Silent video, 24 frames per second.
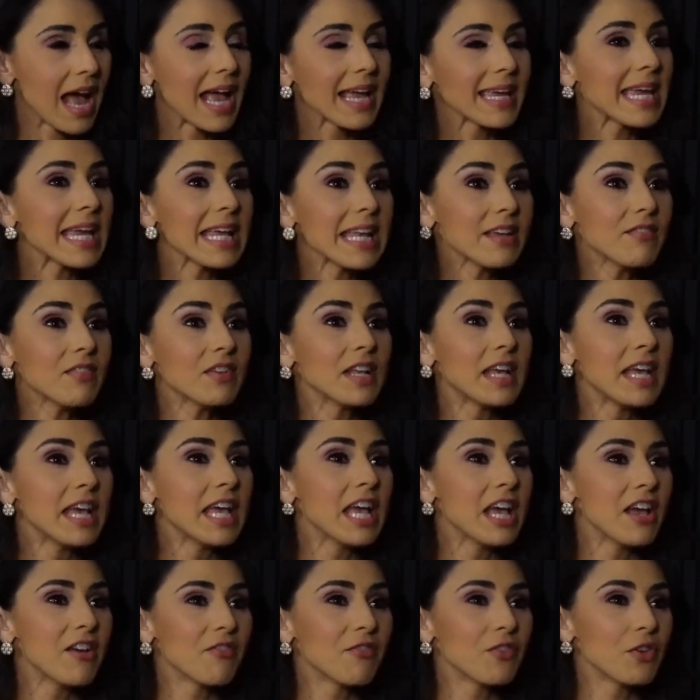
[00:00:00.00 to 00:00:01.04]
I can't even,
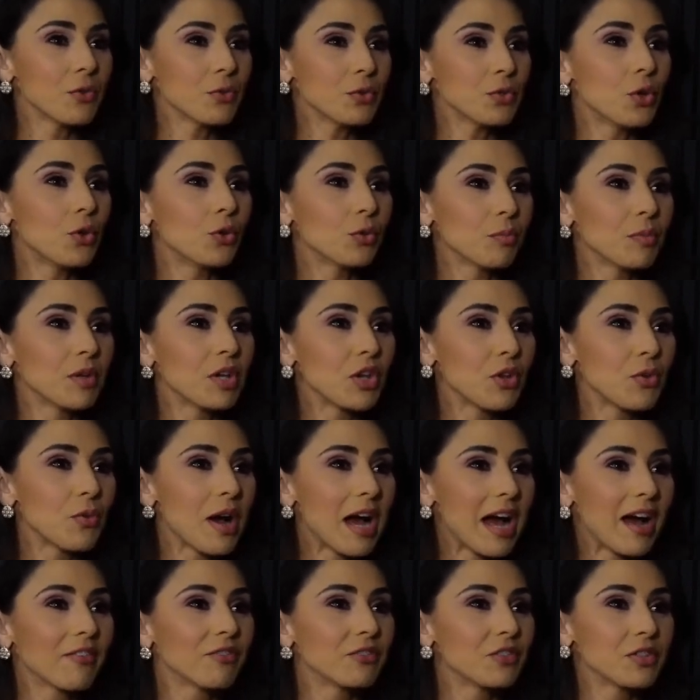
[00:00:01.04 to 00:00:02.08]
if you told me you
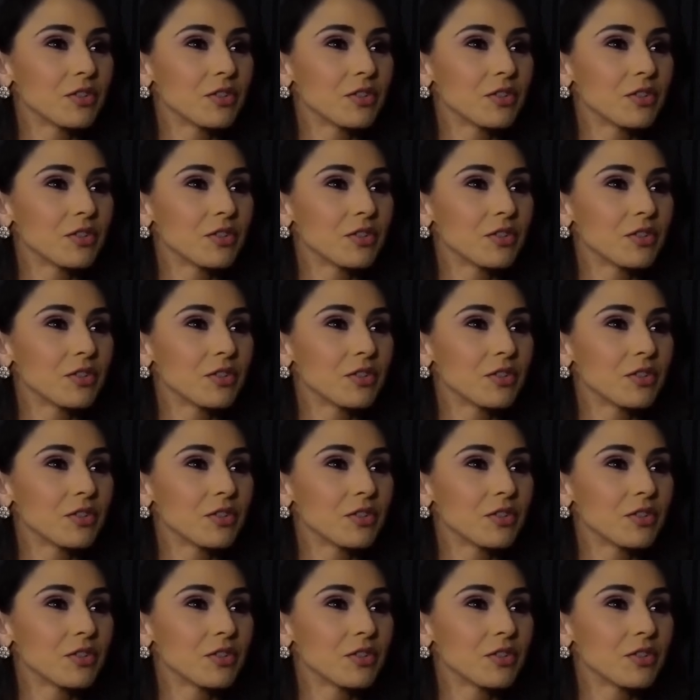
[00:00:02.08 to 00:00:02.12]
have